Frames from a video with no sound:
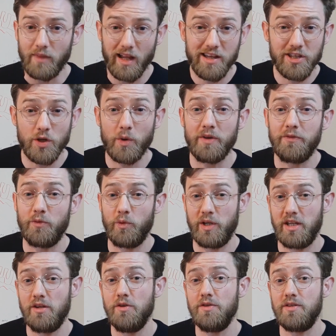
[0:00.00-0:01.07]
So if we
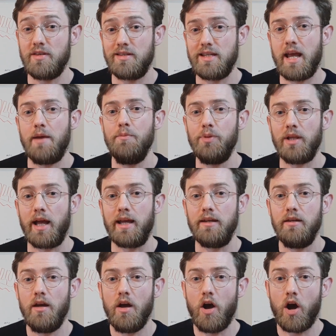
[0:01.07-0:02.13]
use the template